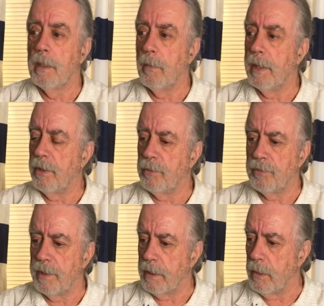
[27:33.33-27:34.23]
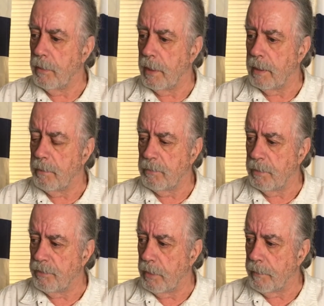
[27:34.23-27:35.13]
What else was there going on? It must have
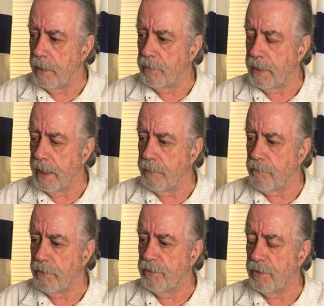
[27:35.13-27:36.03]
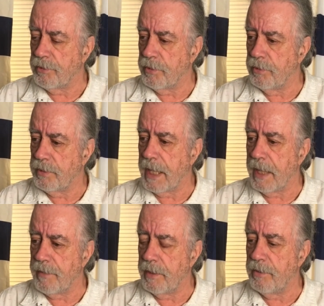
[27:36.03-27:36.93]
been something else. I had 3 sisters,
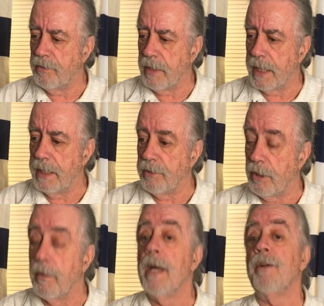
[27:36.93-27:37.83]
Kathy, Jackie, and Terry.